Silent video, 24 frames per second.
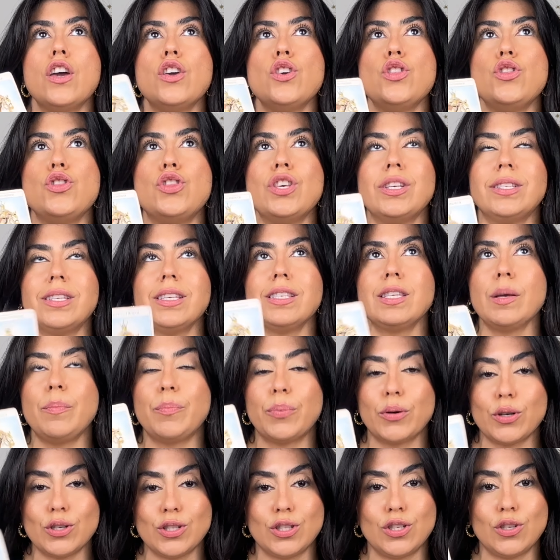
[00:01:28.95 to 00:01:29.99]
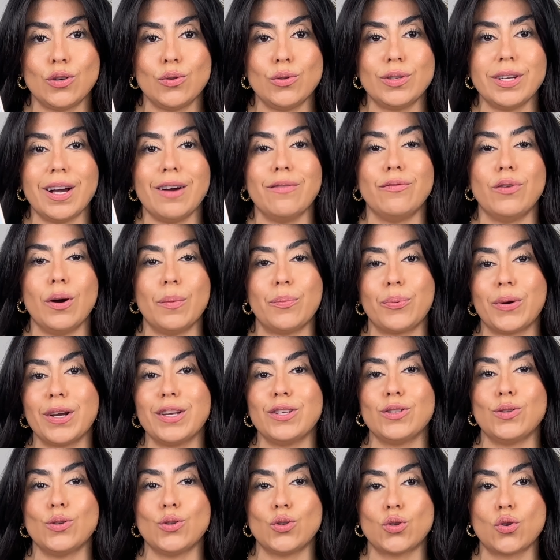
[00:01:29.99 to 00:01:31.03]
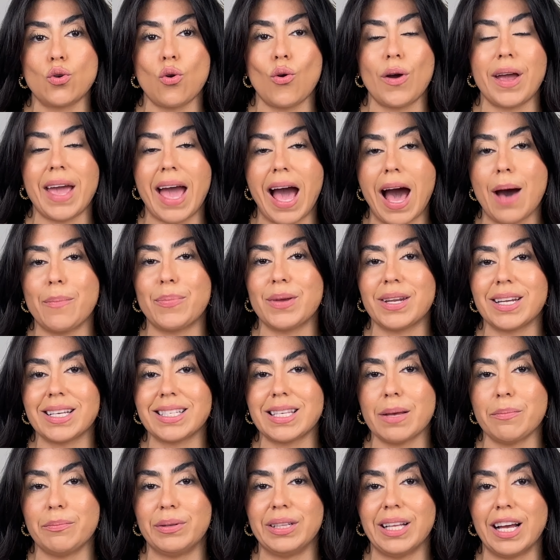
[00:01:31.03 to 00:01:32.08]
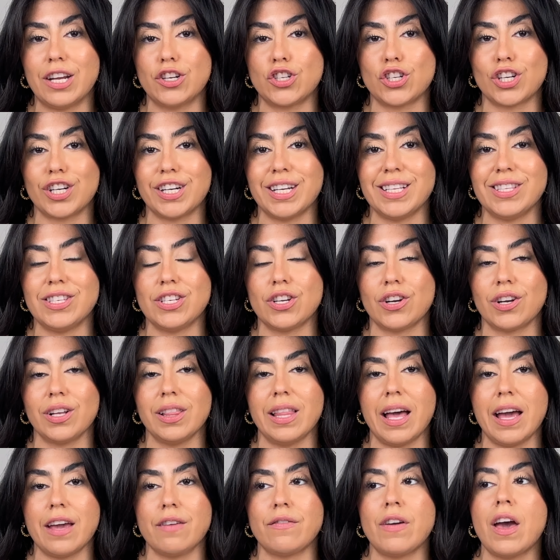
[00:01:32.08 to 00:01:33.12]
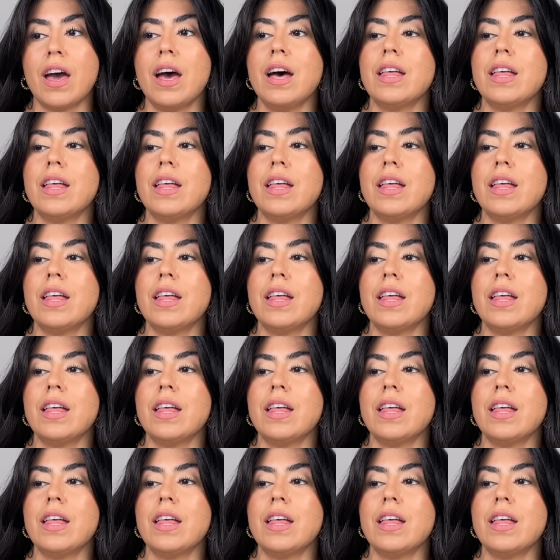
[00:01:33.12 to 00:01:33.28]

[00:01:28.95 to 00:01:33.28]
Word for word: this is a pursuit of what brings you joy, happiness, and pleasure into your life.